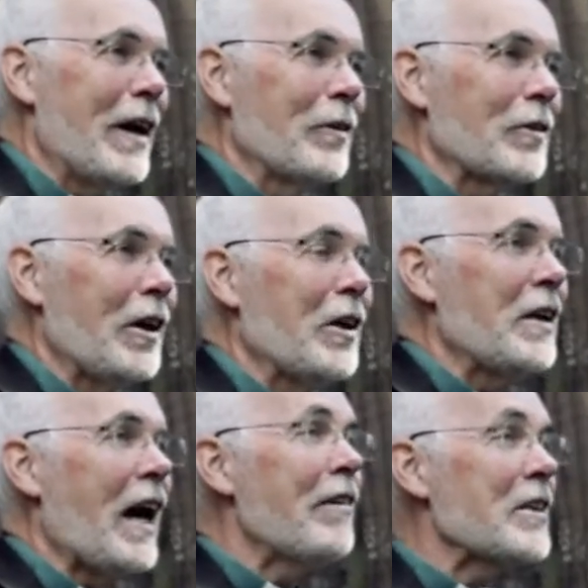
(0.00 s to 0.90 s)
the actual
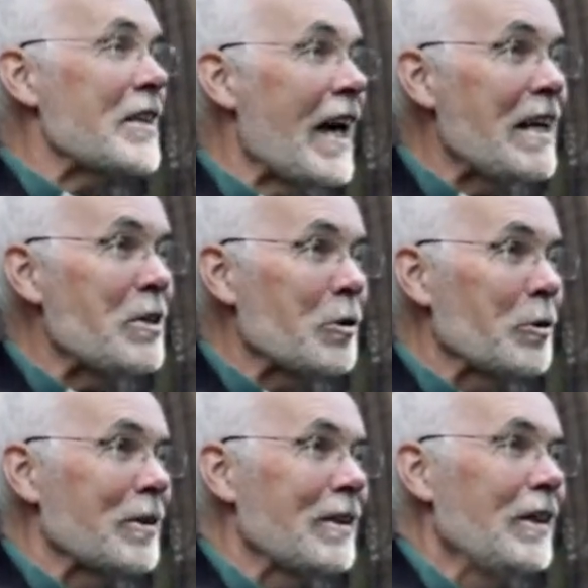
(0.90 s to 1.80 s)
building works have now
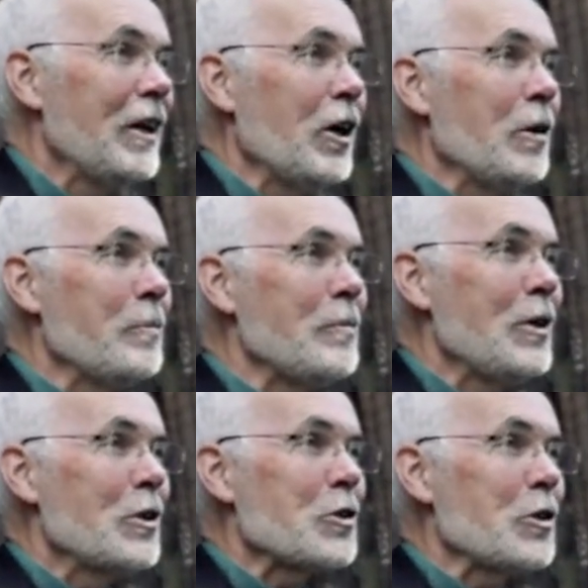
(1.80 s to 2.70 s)
been complete.
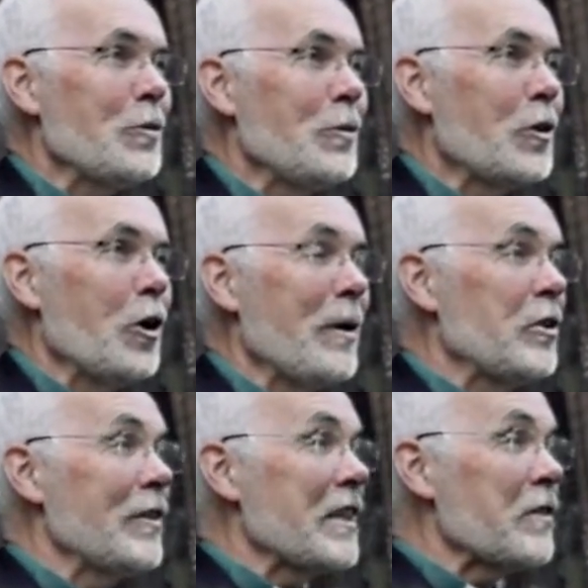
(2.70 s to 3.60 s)
So all through the
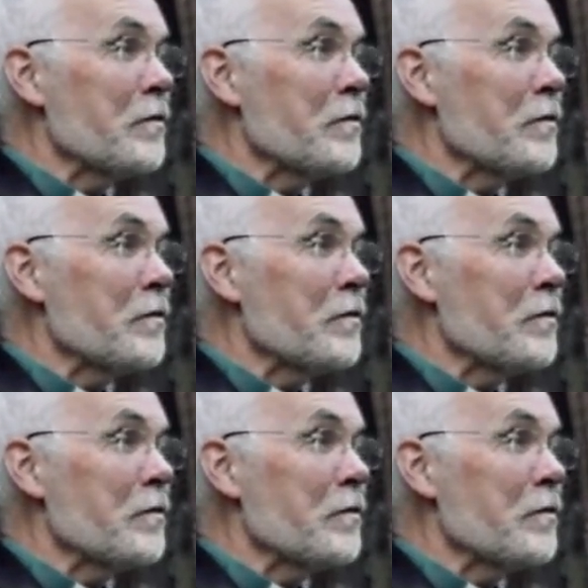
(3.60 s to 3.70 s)
winter